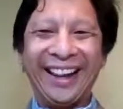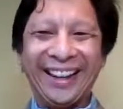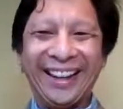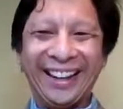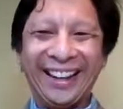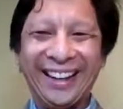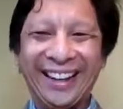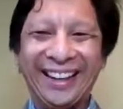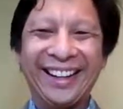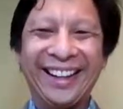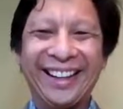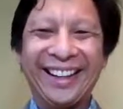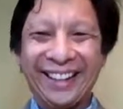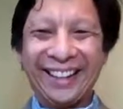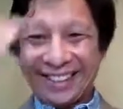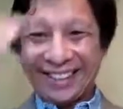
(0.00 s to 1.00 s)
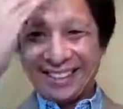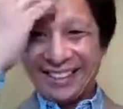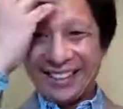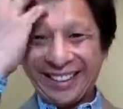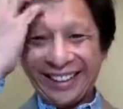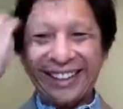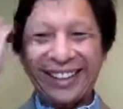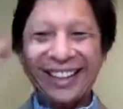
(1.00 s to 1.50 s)

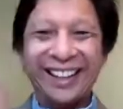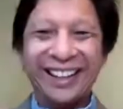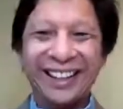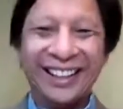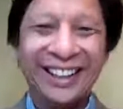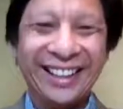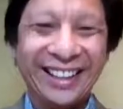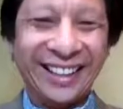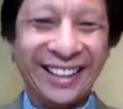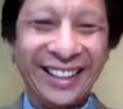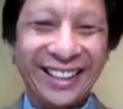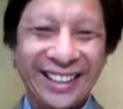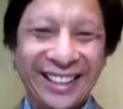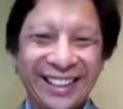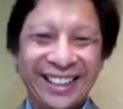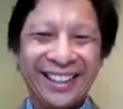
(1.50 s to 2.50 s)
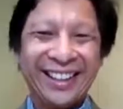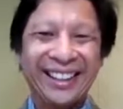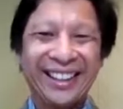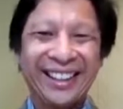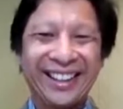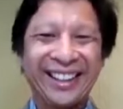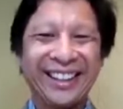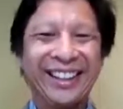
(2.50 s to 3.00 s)

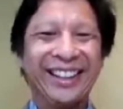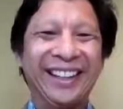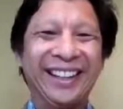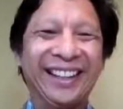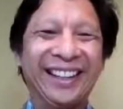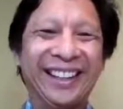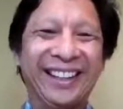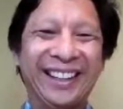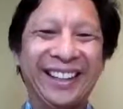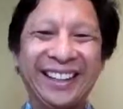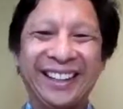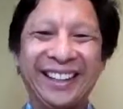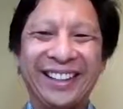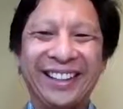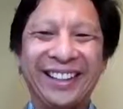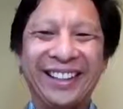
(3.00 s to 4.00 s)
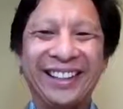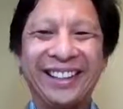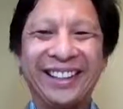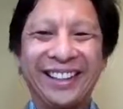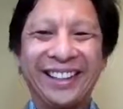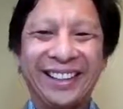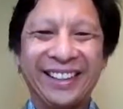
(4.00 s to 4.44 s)
This person isn't speaking.